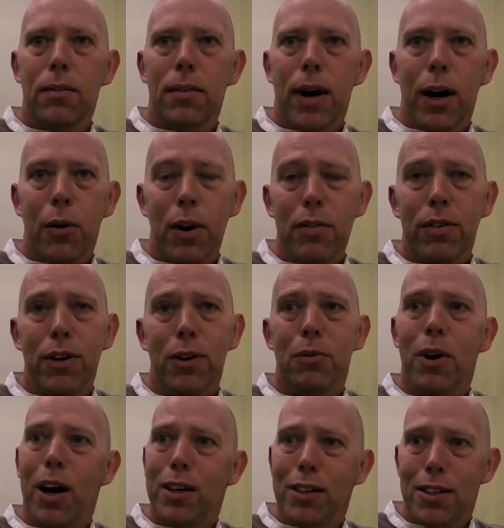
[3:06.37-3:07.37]
However,
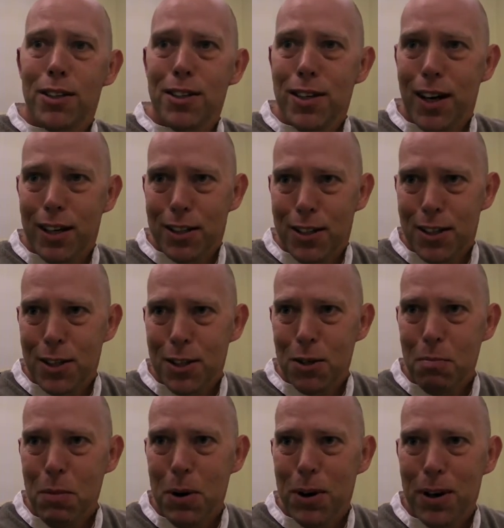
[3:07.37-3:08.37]
what I didn't
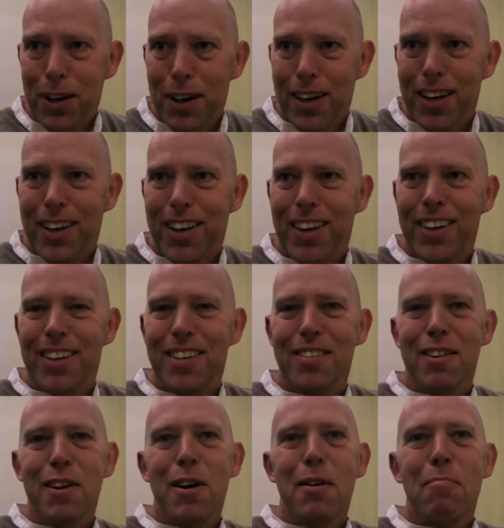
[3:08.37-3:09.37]
anticipate
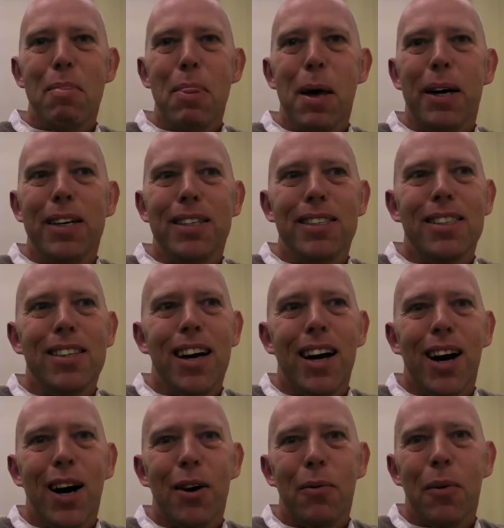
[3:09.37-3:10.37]
is
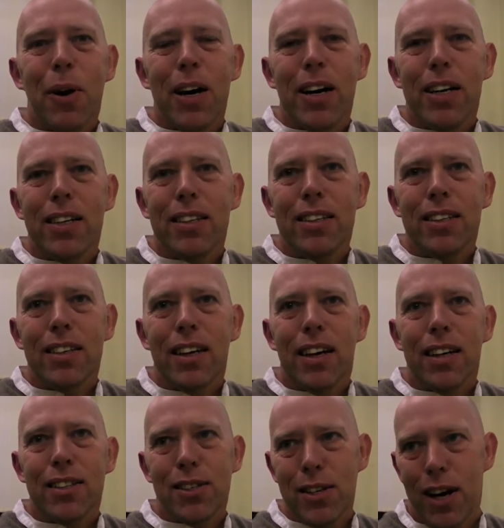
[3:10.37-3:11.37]
that when
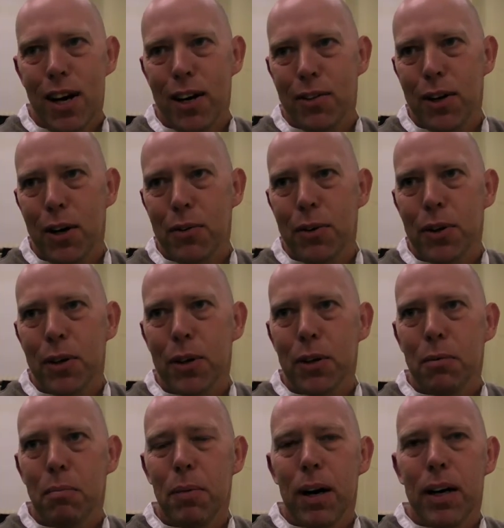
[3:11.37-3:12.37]
I started that role,
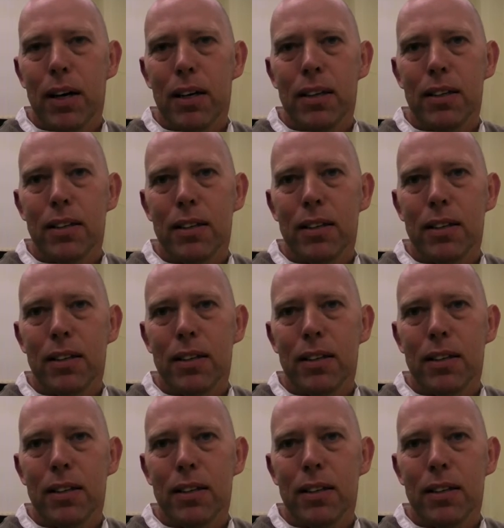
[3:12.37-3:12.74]
my